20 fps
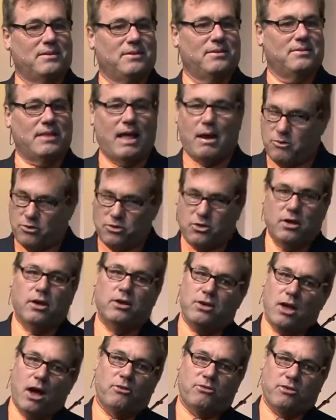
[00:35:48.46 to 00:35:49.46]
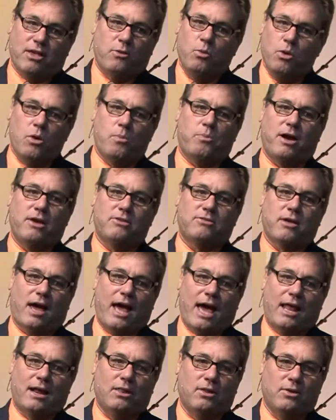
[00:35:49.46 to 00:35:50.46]
That was good. Y'all say, well, praise God,
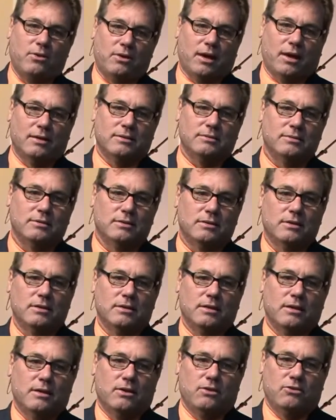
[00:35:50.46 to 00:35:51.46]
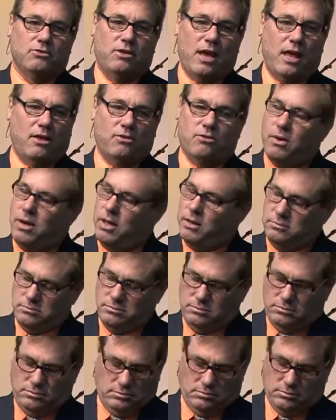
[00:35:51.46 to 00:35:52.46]
hallelujah. Janice, go ahead.
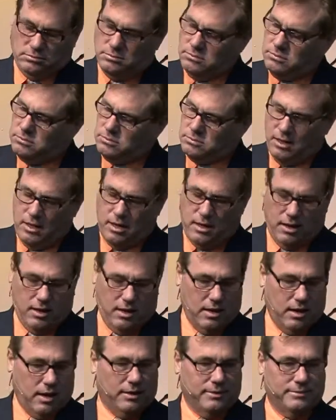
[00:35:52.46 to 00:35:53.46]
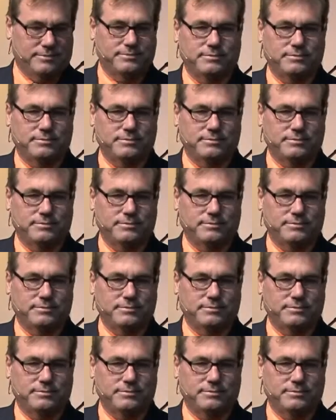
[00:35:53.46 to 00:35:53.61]
Mm, yeah.